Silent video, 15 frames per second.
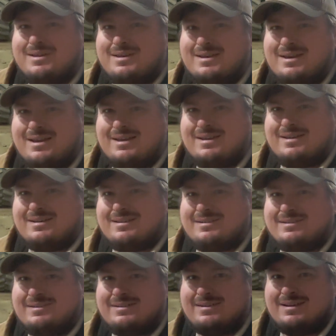and
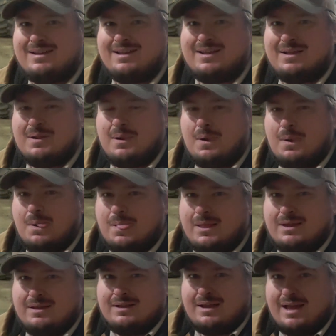
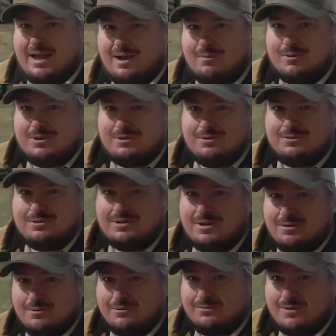how we use it
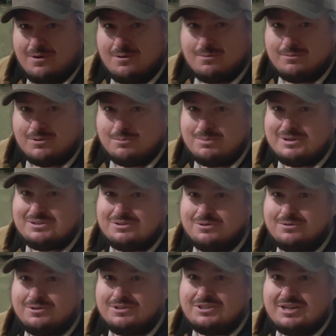on the farm. So be sure
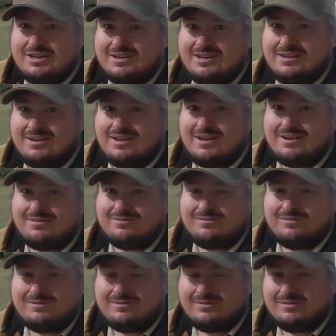to check it out.
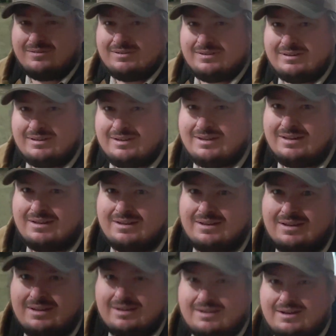
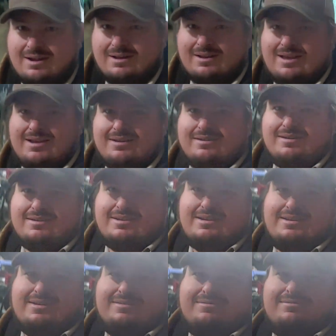And
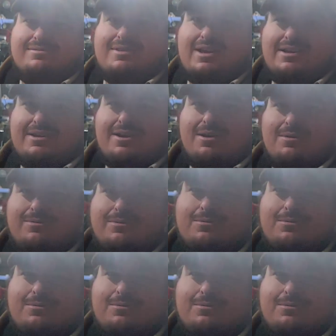again, thank y'all for